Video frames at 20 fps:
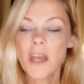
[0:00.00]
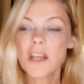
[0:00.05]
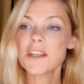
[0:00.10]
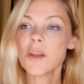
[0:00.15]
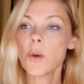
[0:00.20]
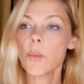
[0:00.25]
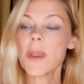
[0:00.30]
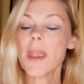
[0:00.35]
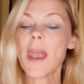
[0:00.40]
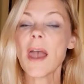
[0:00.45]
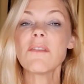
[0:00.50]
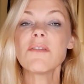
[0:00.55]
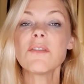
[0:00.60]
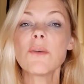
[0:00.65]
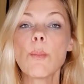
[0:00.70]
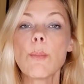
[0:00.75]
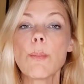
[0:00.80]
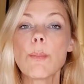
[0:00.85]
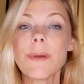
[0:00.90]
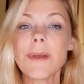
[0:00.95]
Then we have the
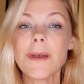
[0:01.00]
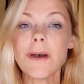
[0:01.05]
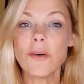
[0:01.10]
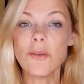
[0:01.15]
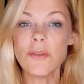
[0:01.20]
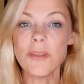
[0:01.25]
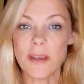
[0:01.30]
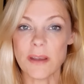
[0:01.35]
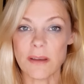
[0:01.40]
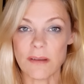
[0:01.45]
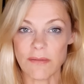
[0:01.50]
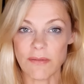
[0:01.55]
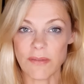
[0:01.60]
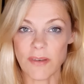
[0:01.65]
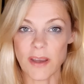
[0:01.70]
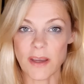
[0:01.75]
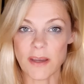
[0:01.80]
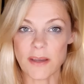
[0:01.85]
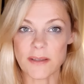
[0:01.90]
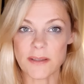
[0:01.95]
building
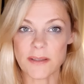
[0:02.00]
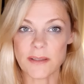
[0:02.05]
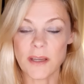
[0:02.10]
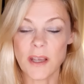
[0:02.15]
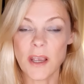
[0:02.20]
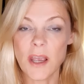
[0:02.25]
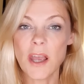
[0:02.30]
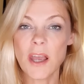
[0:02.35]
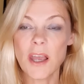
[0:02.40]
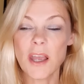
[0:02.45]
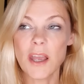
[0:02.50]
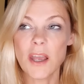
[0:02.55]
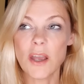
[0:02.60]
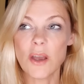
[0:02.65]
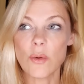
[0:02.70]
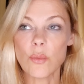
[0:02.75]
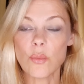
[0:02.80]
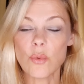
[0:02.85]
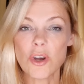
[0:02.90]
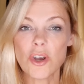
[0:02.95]
phase.
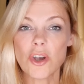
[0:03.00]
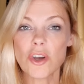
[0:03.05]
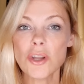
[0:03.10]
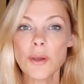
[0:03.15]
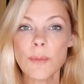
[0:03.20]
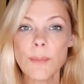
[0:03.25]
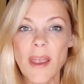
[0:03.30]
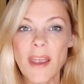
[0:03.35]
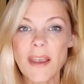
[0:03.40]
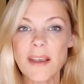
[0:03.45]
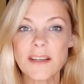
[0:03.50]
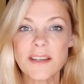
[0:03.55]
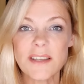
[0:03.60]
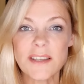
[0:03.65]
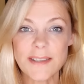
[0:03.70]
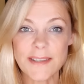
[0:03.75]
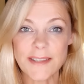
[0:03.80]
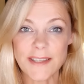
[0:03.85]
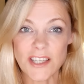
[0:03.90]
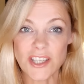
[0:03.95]
We're going to make
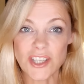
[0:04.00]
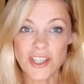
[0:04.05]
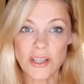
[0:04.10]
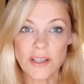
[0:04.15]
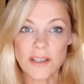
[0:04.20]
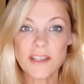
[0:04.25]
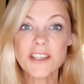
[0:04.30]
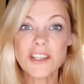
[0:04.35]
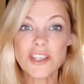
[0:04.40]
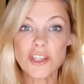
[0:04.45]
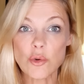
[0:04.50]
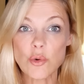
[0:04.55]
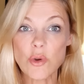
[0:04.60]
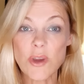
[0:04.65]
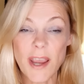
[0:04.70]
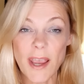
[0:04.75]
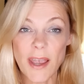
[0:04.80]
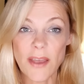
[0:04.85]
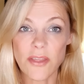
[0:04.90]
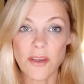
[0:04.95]
decisions
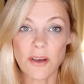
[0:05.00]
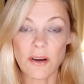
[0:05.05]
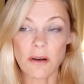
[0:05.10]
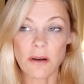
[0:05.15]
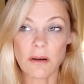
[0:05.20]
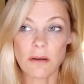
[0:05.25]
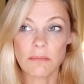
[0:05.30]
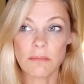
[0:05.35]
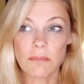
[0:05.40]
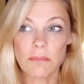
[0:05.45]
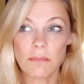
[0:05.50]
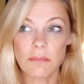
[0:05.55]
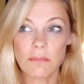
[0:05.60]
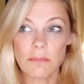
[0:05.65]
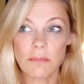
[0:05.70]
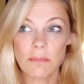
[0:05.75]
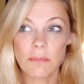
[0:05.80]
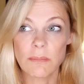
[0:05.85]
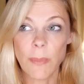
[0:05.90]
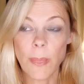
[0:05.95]
together.
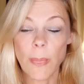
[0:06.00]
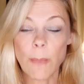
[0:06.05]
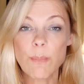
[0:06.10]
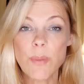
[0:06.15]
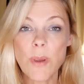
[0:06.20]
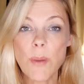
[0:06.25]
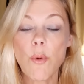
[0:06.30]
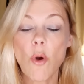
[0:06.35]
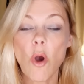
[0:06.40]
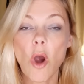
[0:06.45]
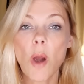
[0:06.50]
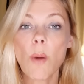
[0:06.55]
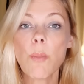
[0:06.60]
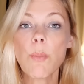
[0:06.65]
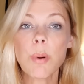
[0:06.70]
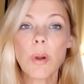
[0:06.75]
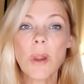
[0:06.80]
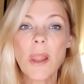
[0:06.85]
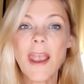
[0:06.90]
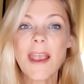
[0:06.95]
People are
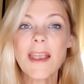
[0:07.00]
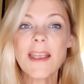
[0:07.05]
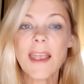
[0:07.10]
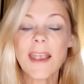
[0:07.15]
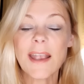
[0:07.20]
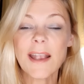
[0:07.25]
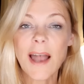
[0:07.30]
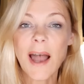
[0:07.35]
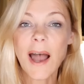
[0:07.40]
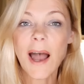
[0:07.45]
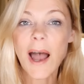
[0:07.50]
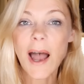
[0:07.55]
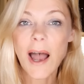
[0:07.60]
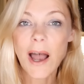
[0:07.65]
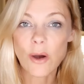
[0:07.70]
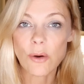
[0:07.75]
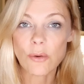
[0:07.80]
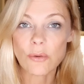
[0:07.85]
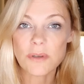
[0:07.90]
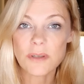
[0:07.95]
playing
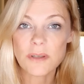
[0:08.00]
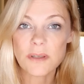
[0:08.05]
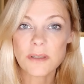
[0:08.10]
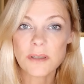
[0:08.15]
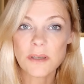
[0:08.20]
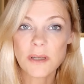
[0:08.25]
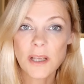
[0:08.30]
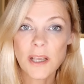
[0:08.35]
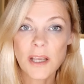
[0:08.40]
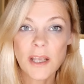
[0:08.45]
house.